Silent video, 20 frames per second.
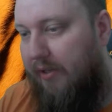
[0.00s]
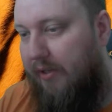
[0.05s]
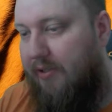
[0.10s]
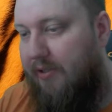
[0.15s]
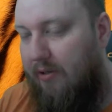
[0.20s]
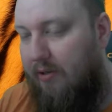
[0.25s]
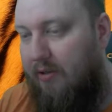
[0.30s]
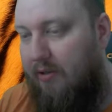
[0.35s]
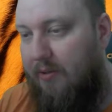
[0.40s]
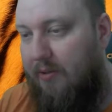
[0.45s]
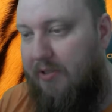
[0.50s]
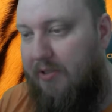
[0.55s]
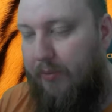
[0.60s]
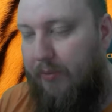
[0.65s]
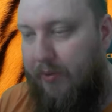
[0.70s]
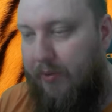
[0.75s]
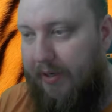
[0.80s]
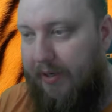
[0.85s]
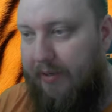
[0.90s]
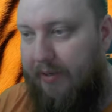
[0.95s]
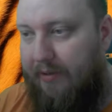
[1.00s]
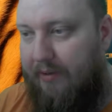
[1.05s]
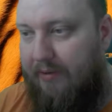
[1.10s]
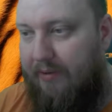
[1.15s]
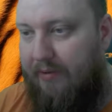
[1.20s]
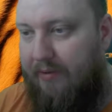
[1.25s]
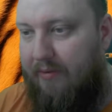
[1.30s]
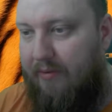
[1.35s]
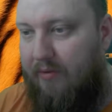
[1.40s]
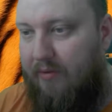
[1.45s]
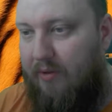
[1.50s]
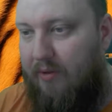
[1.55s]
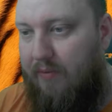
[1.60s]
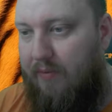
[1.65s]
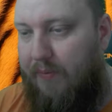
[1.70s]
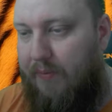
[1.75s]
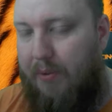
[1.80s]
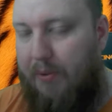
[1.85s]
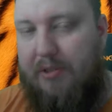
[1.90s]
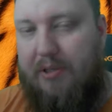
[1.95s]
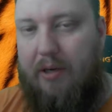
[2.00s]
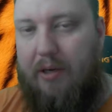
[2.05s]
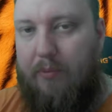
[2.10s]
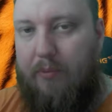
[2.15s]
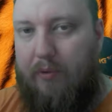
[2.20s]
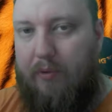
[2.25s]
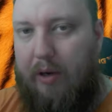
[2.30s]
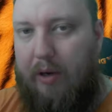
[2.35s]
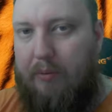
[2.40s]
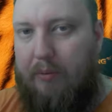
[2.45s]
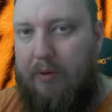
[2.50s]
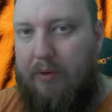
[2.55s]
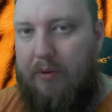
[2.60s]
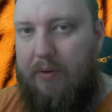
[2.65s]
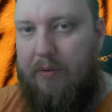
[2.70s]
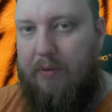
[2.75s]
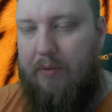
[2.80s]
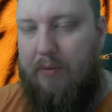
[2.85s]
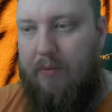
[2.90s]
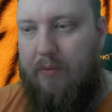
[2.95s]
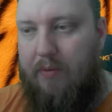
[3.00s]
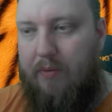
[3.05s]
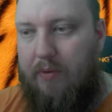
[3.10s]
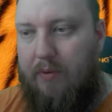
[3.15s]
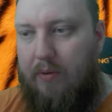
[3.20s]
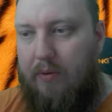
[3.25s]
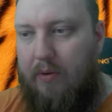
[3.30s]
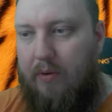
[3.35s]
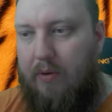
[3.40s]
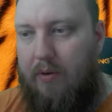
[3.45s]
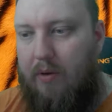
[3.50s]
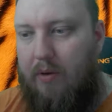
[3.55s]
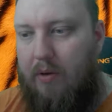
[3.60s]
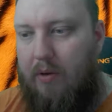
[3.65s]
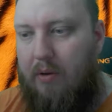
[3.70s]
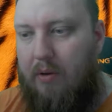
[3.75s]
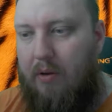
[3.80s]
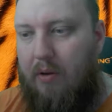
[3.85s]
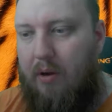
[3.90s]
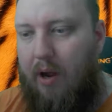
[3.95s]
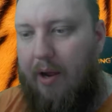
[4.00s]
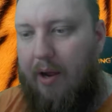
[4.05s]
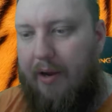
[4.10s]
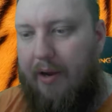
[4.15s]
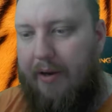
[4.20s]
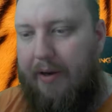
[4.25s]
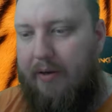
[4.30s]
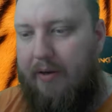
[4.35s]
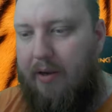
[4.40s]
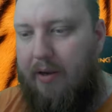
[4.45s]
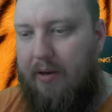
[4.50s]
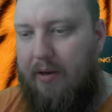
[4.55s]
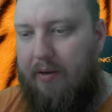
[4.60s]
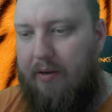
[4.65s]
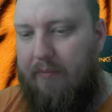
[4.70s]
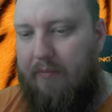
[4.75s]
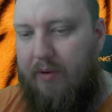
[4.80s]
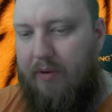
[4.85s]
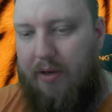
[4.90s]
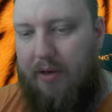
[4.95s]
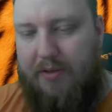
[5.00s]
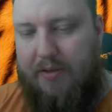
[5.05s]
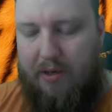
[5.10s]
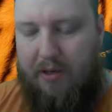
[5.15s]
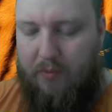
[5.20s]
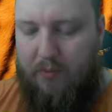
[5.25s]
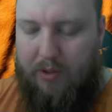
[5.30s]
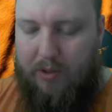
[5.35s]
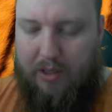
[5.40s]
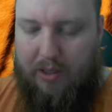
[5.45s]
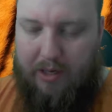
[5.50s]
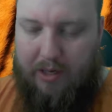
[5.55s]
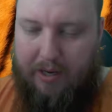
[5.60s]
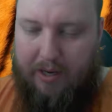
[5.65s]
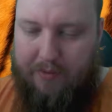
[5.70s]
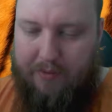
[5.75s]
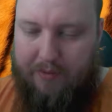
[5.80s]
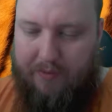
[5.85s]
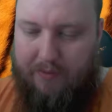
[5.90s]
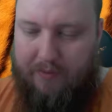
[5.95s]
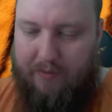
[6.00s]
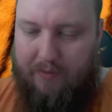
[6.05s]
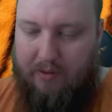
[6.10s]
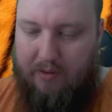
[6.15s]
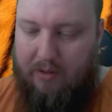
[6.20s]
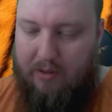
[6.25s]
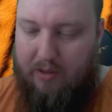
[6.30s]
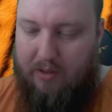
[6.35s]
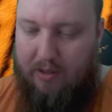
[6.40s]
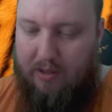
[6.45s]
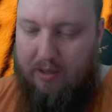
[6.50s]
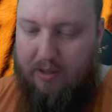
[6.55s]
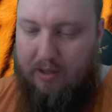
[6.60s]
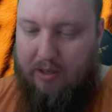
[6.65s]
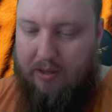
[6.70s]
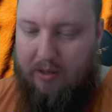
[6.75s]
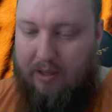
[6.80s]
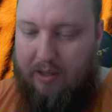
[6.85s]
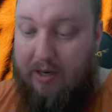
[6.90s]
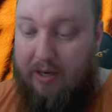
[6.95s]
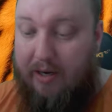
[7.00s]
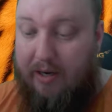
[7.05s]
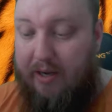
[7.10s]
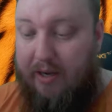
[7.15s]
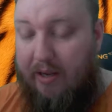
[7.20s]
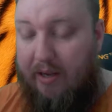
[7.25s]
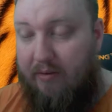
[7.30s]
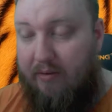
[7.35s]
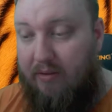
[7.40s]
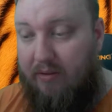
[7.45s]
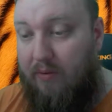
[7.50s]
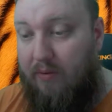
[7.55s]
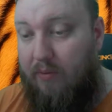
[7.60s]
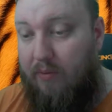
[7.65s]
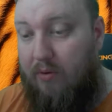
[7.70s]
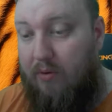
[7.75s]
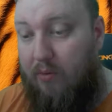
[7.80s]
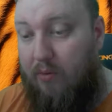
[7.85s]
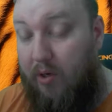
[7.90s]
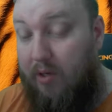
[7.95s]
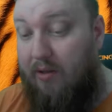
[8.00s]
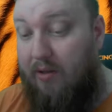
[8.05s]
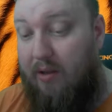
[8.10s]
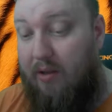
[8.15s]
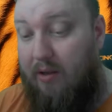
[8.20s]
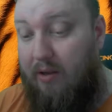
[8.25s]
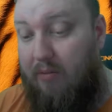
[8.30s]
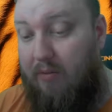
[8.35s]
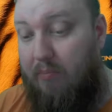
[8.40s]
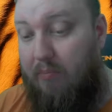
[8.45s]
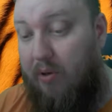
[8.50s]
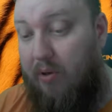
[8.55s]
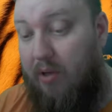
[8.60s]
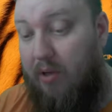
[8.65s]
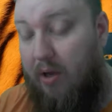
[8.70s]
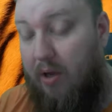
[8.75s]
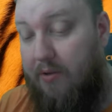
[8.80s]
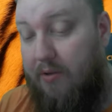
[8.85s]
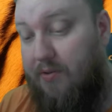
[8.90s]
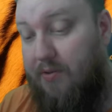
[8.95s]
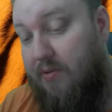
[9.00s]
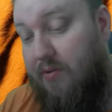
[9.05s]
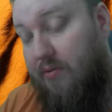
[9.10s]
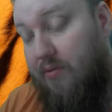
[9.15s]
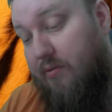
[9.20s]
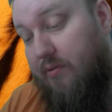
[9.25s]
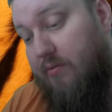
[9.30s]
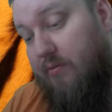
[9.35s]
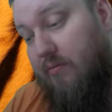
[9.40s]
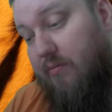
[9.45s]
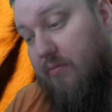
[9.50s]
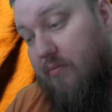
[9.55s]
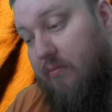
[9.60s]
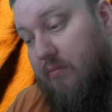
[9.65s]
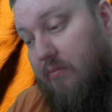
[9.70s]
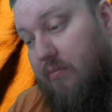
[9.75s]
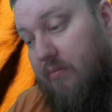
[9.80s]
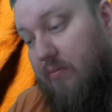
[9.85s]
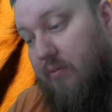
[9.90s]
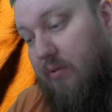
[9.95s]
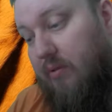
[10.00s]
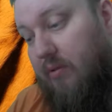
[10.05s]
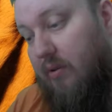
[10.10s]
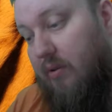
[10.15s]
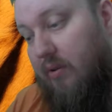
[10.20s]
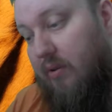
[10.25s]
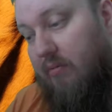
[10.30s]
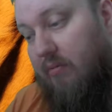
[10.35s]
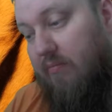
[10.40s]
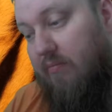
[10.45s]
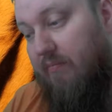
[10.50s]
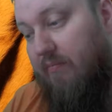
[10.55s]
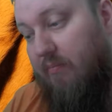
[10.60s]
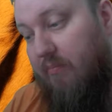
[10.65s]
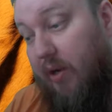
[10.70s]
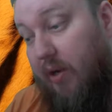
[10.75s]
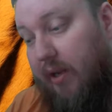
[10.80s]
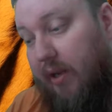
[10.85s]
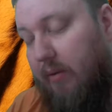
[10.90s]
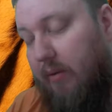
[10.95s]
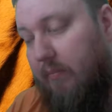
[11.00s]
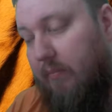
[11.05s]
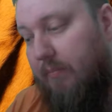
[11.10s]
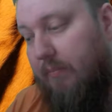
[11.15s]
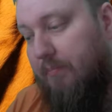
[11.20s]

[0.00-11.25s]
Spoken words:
started losing weight first time around. I started working out. Then I had to quit it because money.